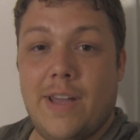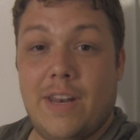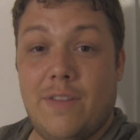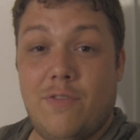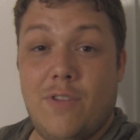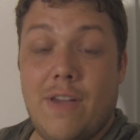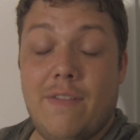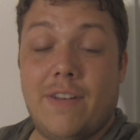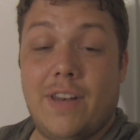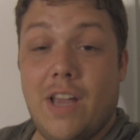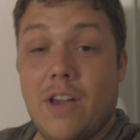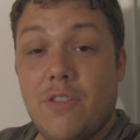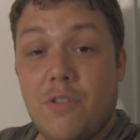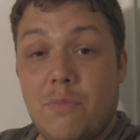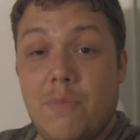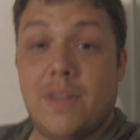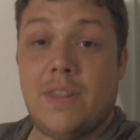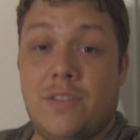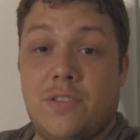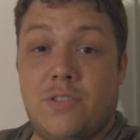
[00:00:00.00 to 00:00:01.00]
And if you have any
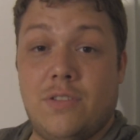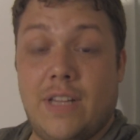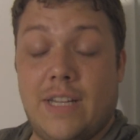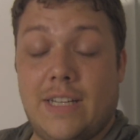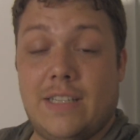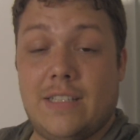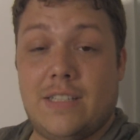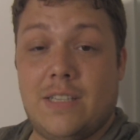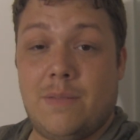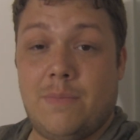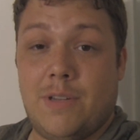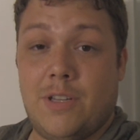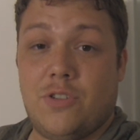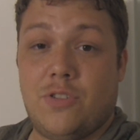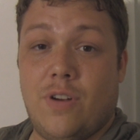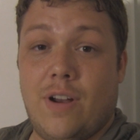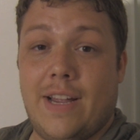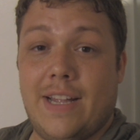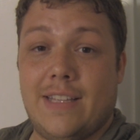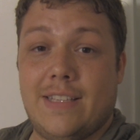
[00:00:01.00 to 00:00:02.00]
other myths you'd like to see me
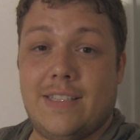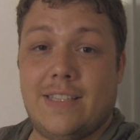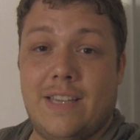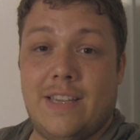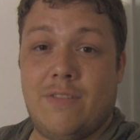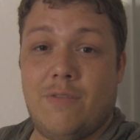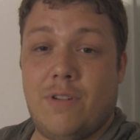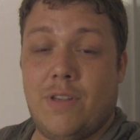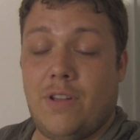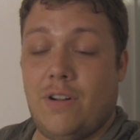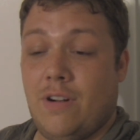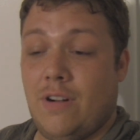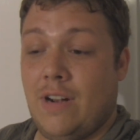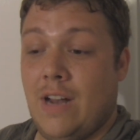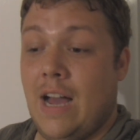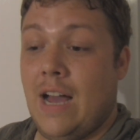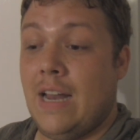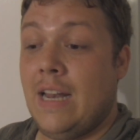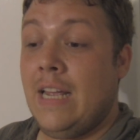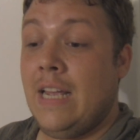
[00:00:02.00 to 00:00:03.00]
try and see whether or
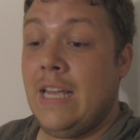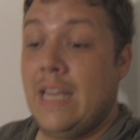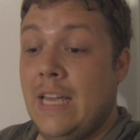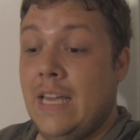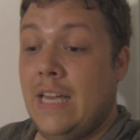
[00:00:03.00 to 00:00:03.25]
not